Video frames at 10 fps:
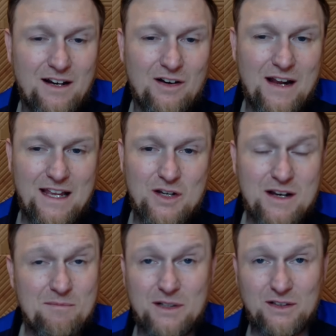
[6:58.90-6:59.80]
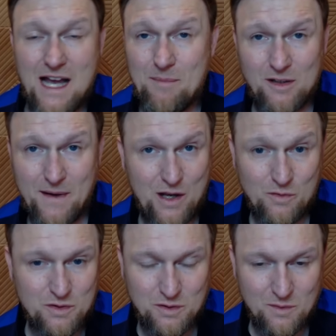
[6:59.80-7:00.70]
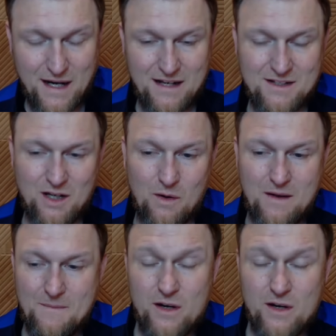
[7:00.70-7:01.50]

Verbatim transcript: in here and you can build i built my own tool right and so